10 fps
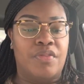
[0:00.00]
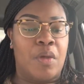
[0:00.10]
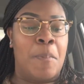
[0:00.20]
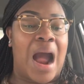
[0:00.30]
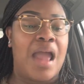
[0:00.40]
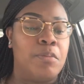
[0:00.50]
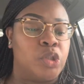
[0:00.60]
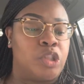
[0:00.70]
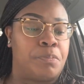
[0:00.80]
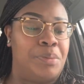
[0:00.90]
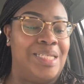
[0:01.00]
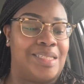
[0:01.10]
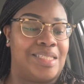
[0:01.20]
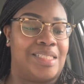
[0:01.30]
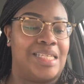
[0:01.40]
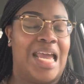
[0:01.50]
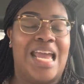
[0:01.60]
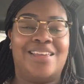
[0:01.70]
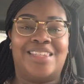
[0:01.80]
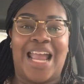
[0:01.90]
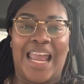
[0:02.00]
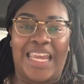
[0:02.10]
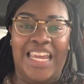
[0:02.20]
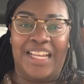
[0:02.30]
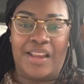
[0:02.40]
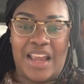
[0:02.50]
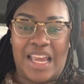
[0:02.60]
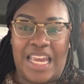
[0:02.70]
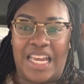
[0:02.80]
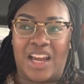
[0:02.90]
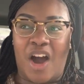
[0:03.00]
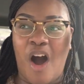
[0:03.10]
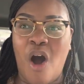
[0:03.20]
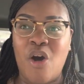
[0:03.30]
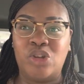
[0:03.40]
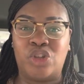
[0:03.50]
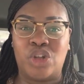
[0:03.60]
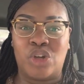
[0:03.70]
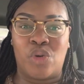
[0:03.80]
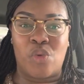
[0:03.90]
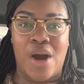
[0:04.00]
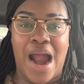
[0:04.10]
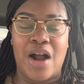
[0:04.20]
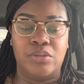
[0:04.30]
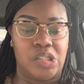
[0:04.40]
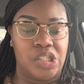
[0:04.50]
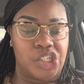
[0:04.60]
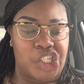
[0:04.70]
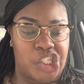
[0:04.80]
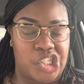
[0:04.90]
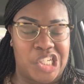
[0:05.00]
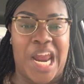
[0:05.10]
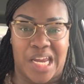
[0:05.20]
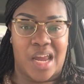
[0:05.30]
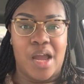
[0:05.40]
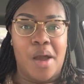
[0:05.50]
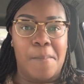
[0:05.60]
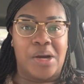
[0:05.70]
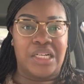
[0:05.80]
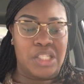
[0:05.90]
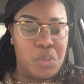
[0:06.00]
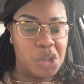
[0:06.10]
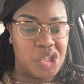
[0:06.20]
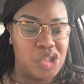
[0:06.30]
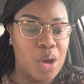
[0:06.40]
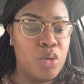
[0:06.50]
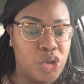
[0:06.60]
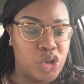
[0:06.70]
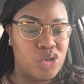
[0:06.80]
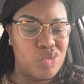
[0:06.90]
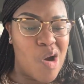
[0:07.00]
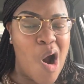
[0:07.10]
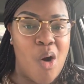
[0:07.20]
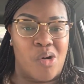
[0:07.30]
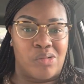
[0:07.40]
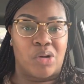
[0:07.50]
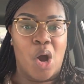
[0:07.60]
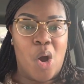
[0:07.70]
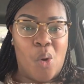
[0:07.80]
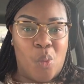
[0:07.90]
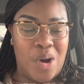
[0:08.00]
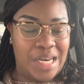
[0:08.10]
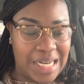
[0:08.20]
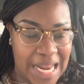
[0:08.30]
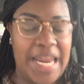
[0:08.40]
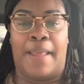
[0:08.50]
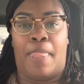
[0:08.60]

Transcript: The Bible speaks that it it caused the ground to shake because it was so strong when it hit,